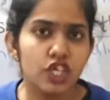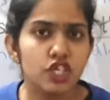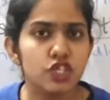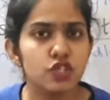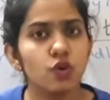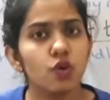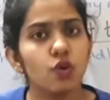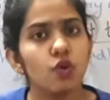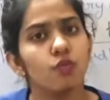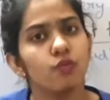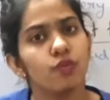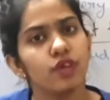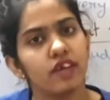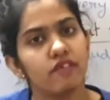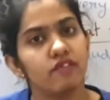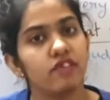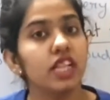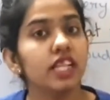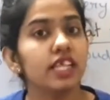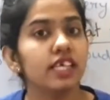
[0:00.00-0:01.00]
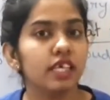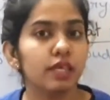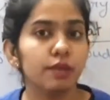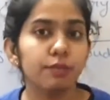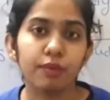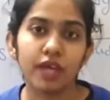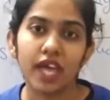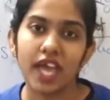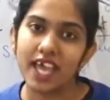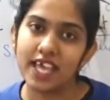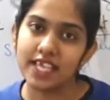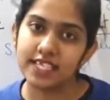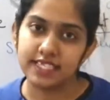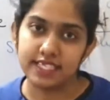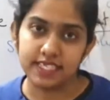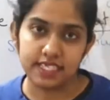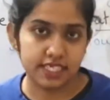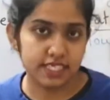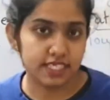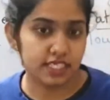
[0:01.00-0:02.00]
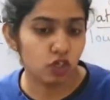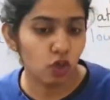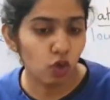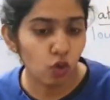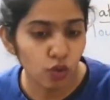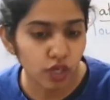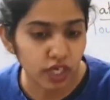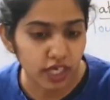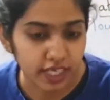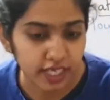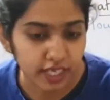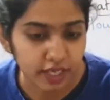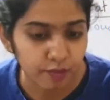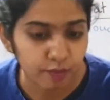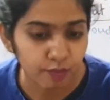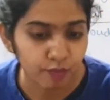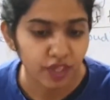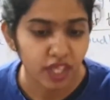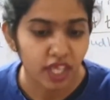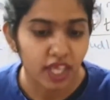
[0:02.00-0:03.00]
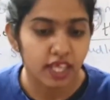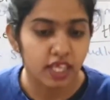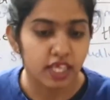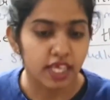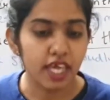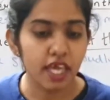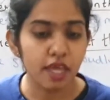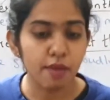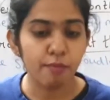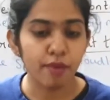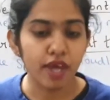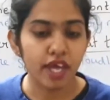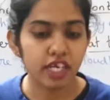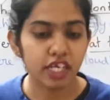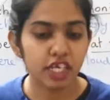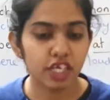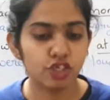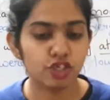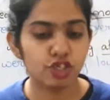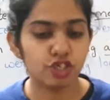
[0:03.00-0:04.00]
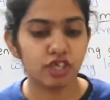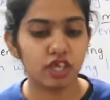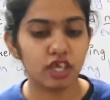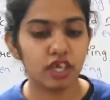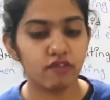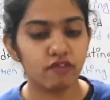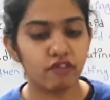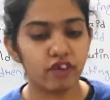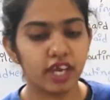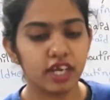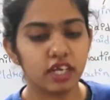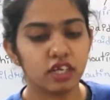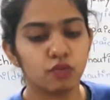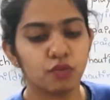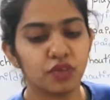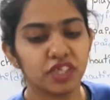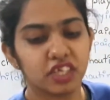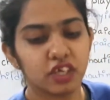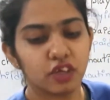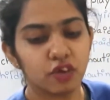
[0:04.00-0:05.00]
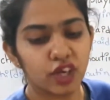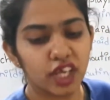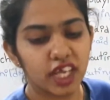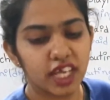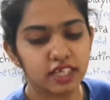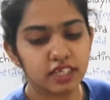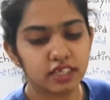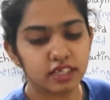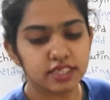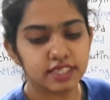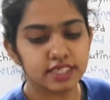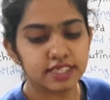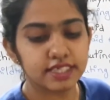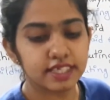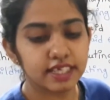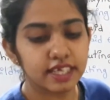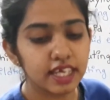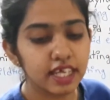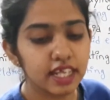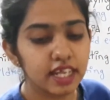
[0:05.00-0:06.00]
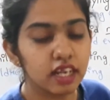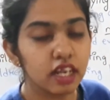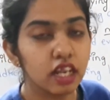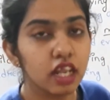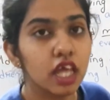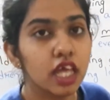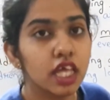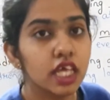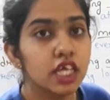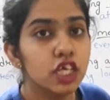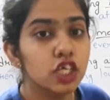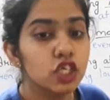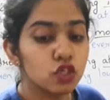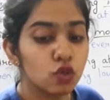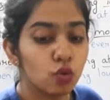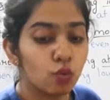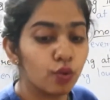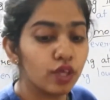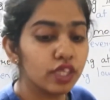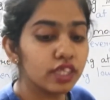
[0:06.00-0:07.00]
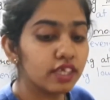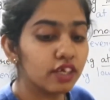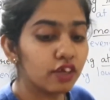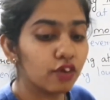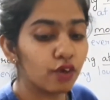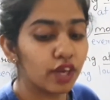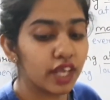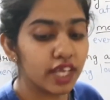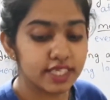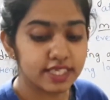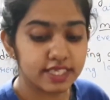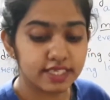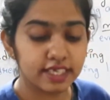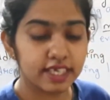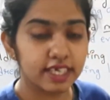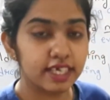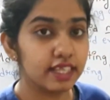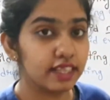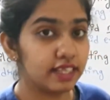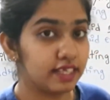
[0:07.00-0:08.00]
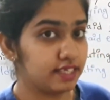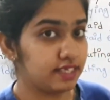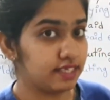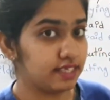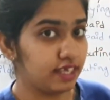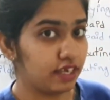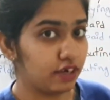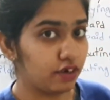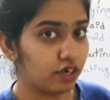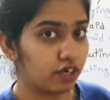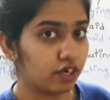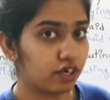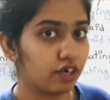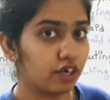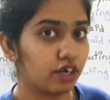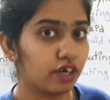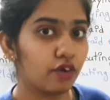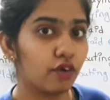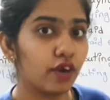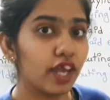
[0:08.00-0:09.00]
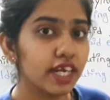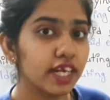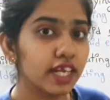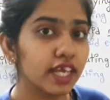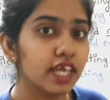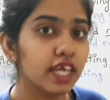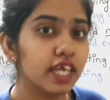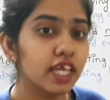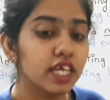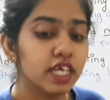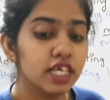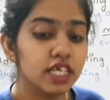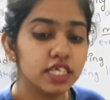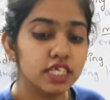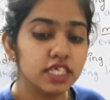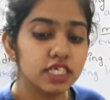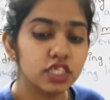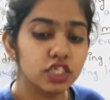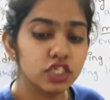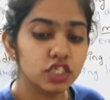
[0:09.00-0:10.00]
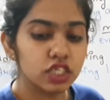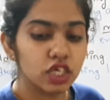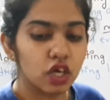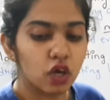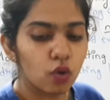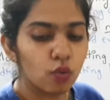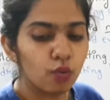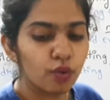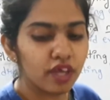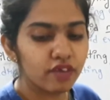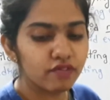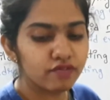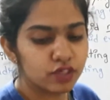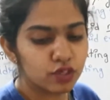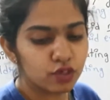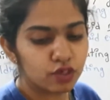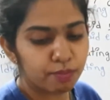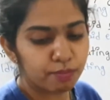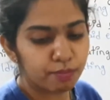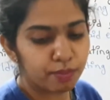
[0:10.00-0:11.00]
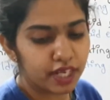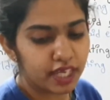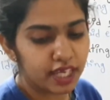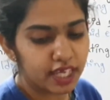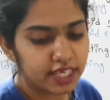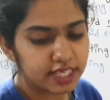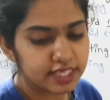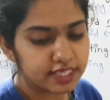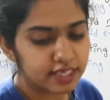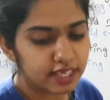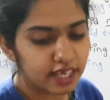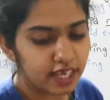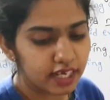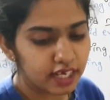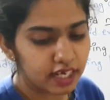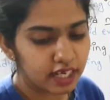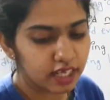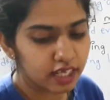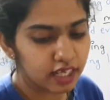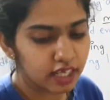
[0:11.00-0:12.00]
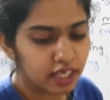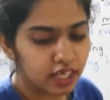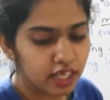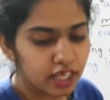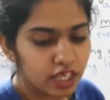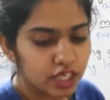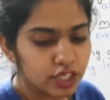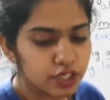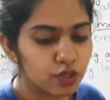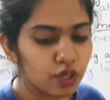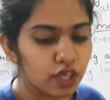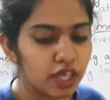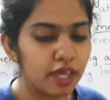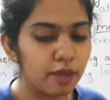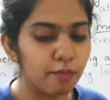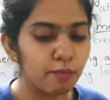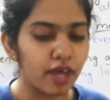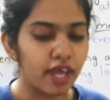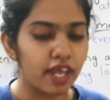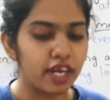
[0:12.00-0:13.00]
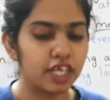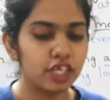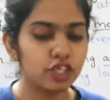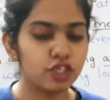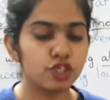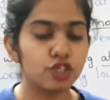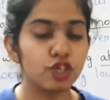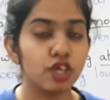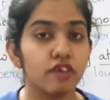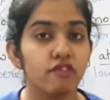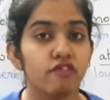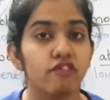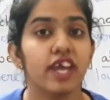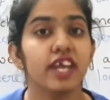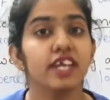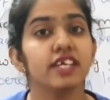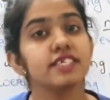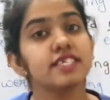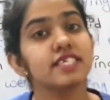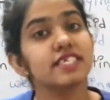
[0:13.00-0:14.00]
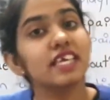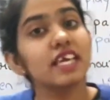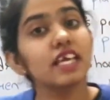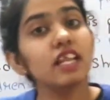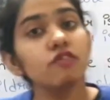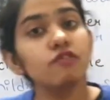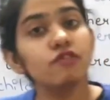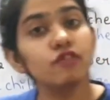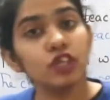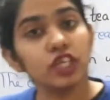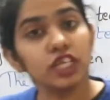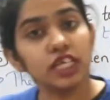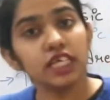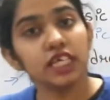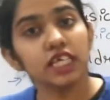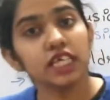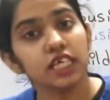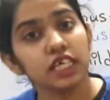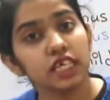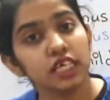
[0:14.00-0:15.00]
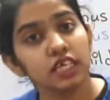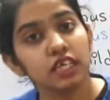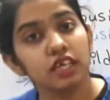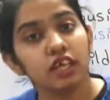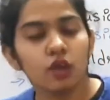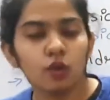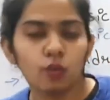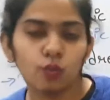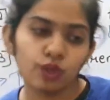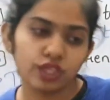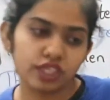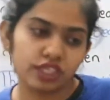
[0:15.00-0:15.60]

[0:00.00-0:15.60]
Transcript: so we will keep as it is only. He managed the event with great skill. So with great skill is there, right? So we have to replace that. So he managed the event skillfully with